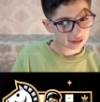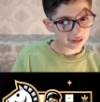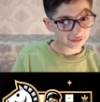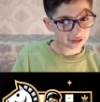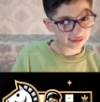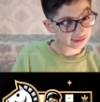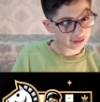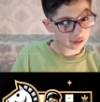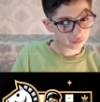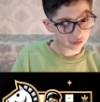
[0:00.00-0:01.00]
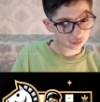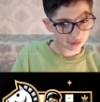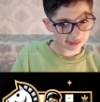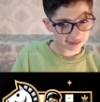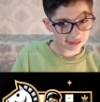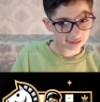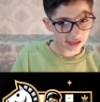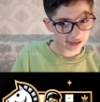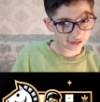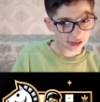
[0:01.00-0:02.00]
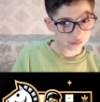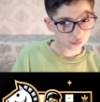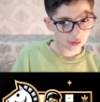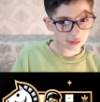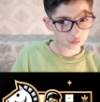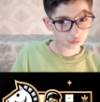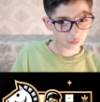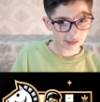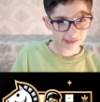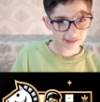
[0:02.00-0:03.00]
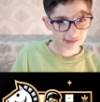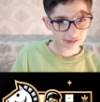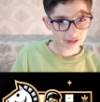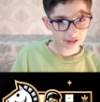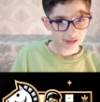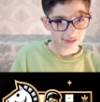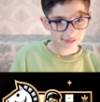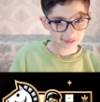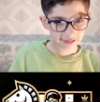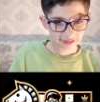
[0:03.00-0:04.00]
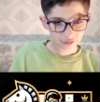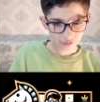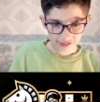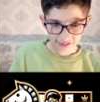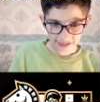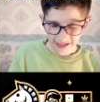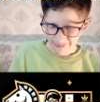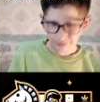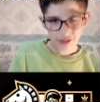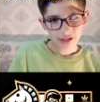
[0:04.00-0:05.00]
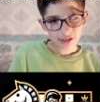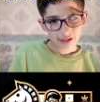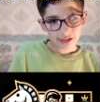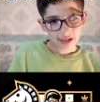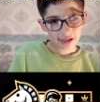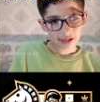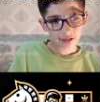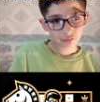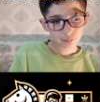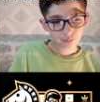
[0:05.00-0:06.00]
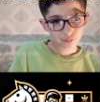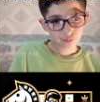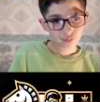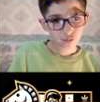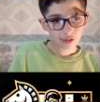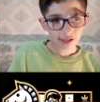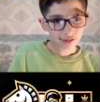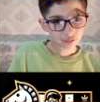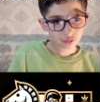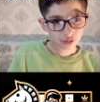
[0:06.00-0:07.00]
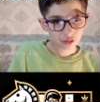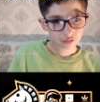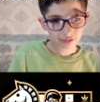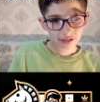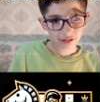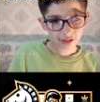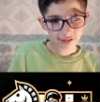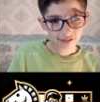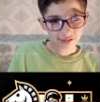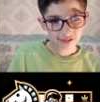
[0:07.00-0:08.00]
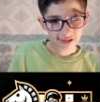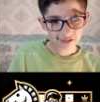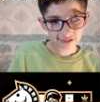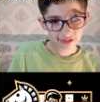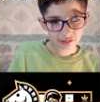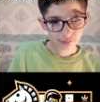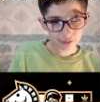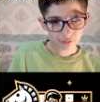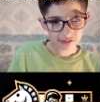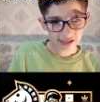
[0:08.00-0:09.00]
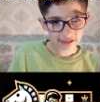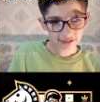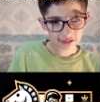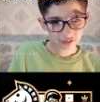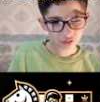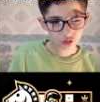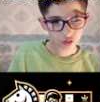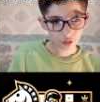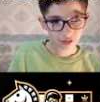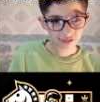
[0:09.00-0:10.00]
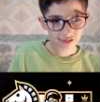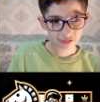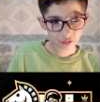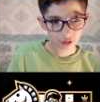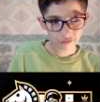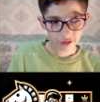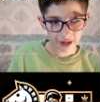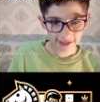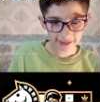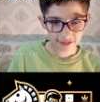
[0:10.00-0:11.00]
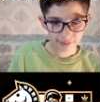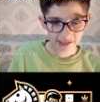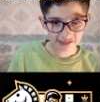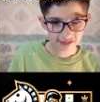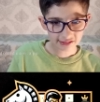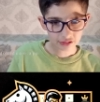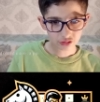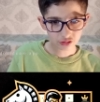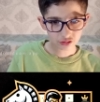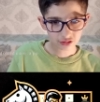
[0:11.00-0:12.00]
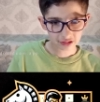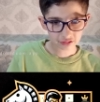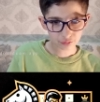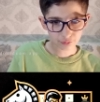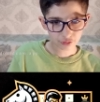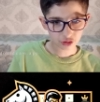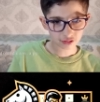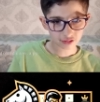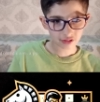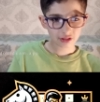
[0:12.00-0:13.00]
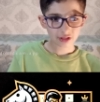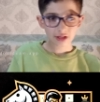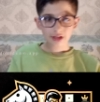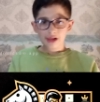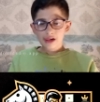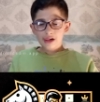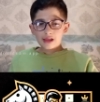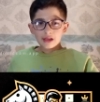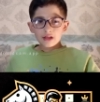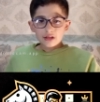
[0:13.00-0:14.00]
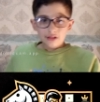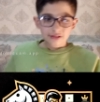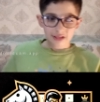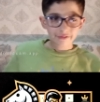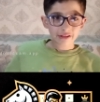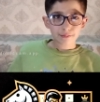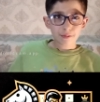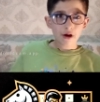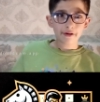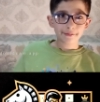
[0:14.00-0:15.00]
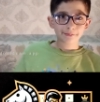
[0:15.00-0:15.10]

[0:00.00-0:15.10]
That's not what white did, and that's why white didn't win the game. And white realized that this pawn was hanging. You should always look for hanging pieces, and just decided to push it, saving the pawn.